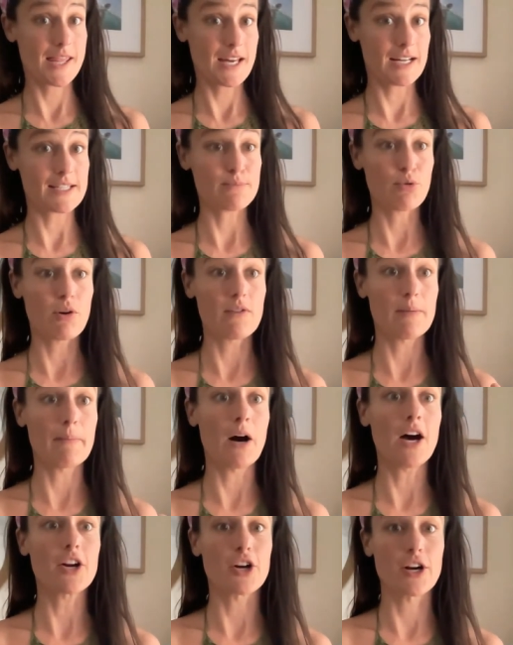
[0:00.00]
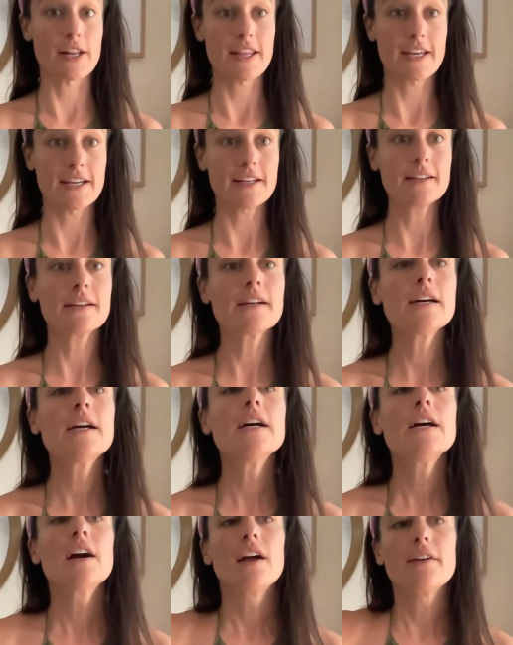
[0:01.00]
That's more of a modern thing.
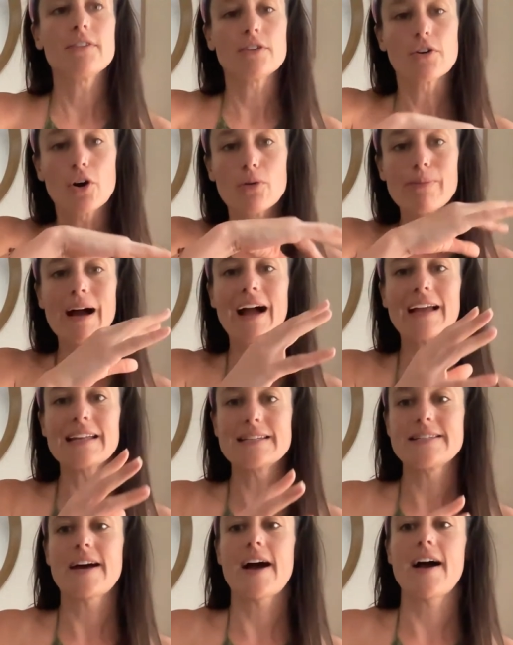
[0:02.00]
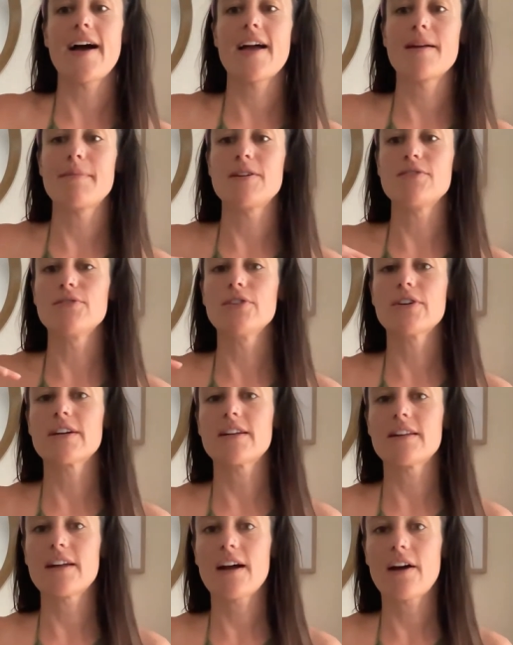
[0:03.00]
If you go back in time and you look
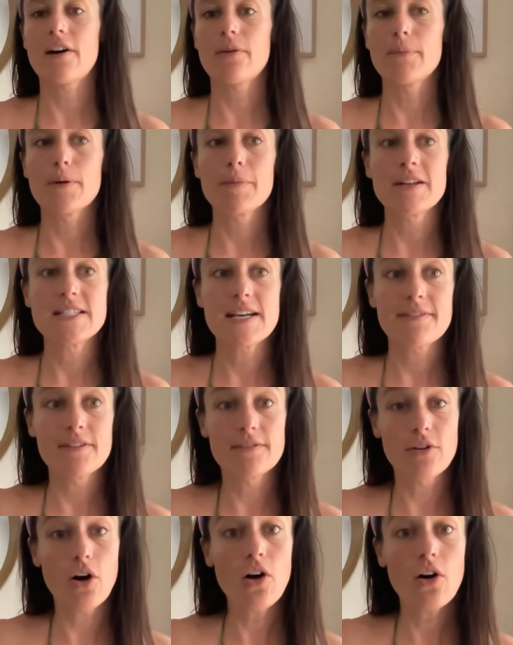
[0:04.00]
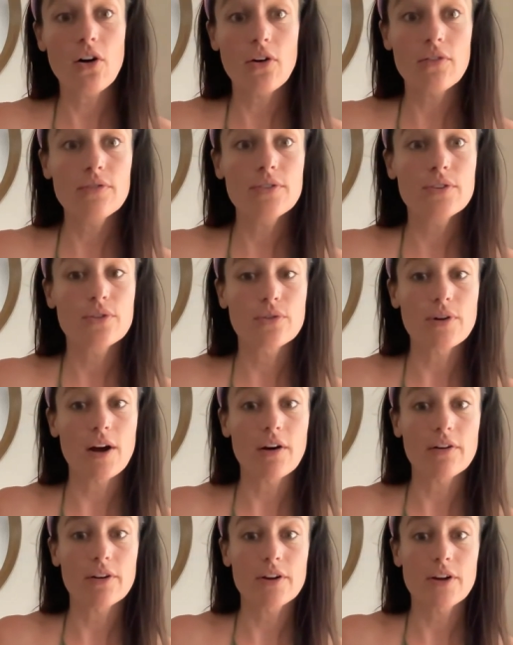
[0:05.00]
at how mermaids have evolved
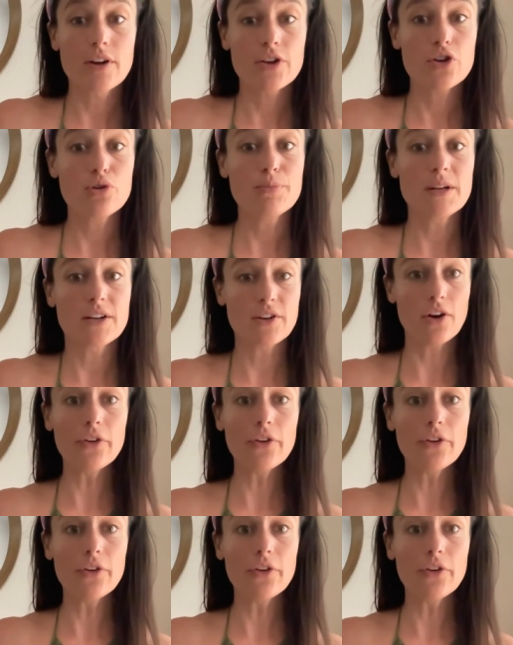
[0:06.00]
throughout human